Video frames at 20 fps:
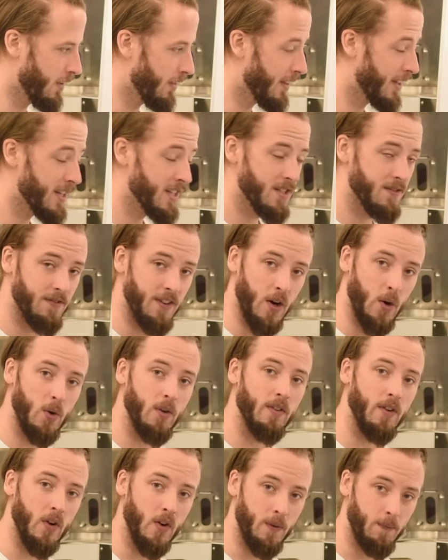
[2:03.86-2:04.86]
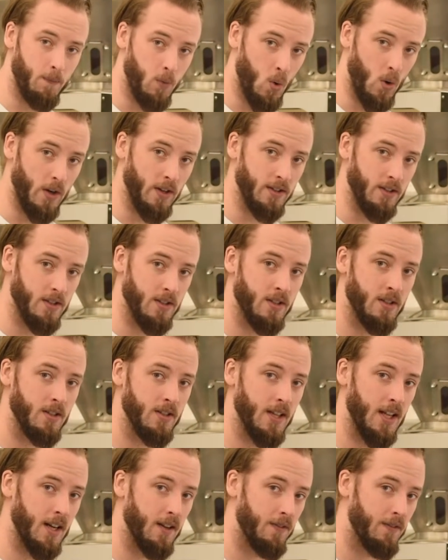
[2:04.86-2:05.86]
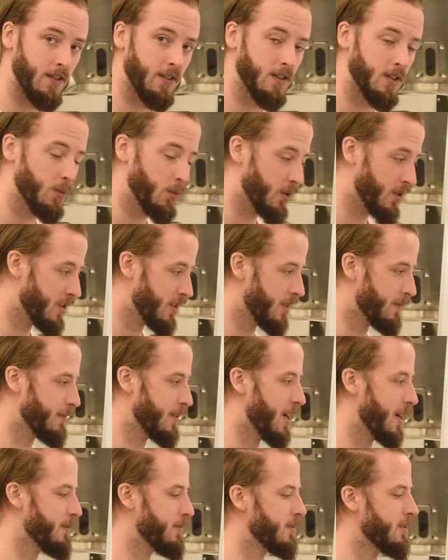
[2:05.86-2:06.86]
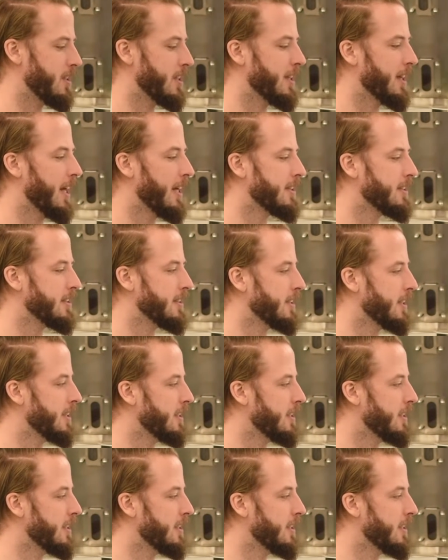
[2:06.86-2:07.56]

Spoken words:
that is very, very important that I feel that we're sometimes neglecting.